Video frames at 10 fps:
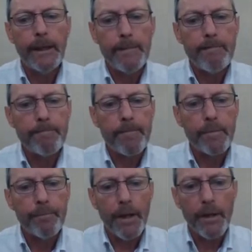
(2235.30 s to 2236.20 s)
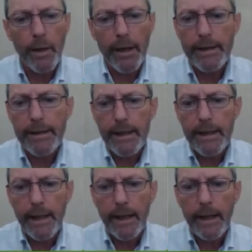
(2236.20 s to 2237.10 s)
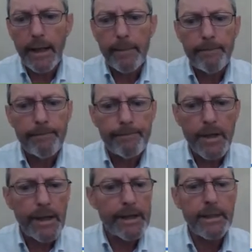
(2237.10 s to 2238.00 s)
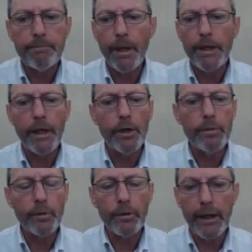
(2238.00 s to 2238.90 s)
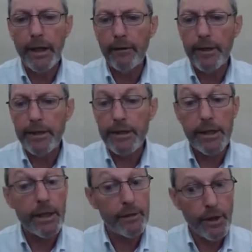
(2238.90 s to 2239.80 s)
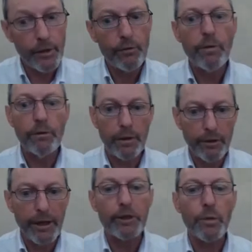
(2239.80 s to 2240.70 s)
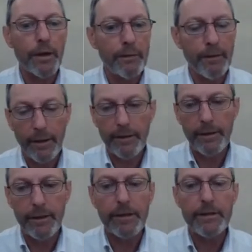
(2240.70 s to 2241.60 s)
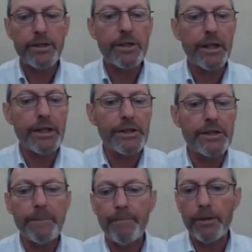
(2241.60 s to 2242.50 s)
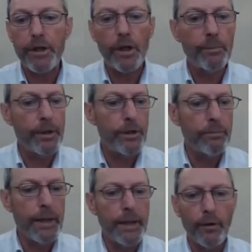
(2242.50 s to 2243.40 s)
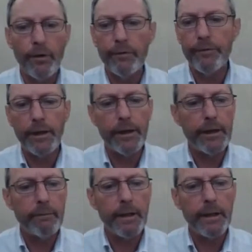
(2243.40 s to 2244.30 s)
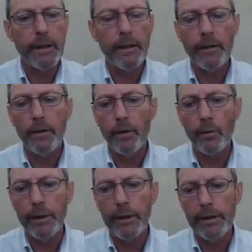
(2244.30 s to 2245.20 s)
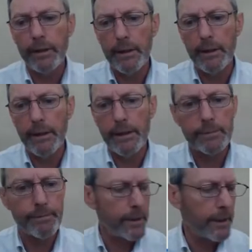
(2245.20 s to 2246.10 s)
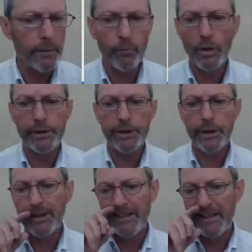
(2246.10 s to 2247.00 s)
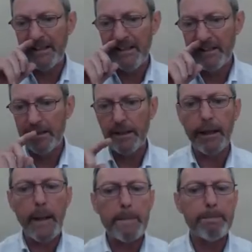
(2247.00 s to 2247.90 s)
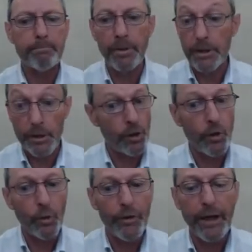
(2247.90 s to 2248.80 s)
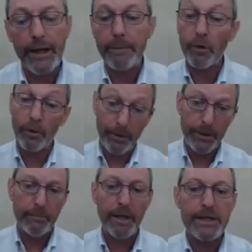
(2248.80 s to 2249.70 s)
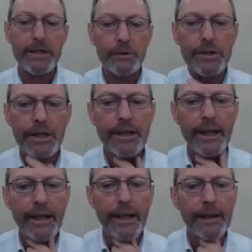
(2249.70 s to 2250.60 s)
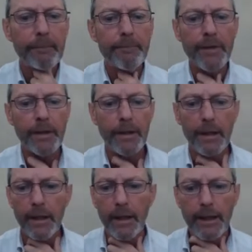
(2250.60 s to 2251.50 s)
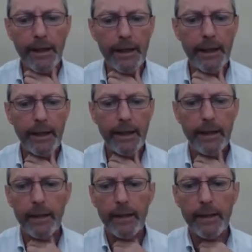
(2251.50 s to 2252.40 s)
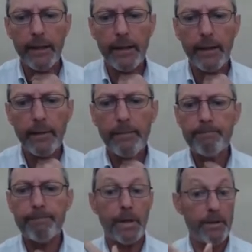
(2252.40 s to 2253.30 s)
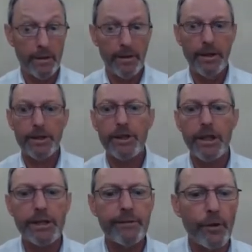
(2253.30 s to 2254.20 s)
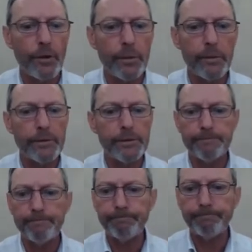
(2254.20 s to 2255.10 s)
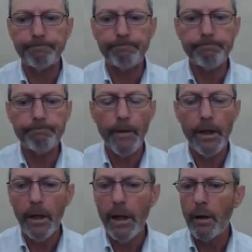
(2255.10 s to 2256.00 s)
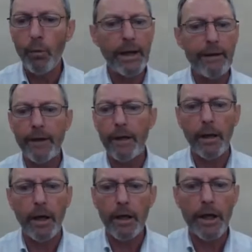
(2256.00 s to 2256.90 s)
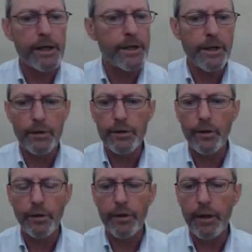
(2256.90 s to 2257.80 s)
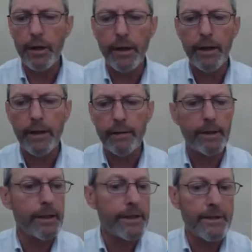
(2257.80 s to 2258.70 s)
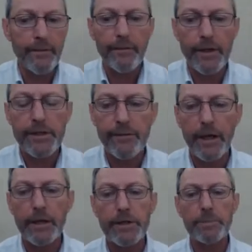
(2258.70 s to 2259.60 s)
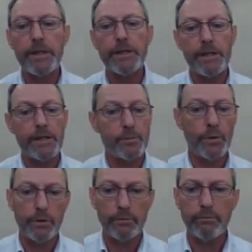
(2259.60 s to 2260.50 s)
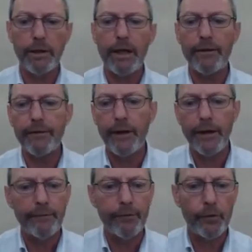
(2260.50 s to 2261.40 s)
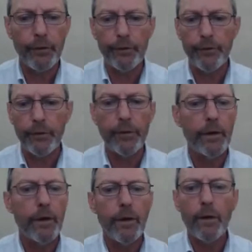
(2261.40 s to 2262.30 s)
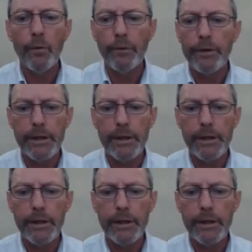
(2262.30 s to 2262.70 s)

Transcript: Um, by the way, the um, Latin binomial there is the new correct one under STACE. So, but you may know of Himalayan knotweed as Polygonum wallichii um, but it's not called that anymore. But you might still see that name uh, in um, legislative documents. Uh, we have a, our guidance note on uh, uh the list of invasive alien species. We'll clarify that for you if you want the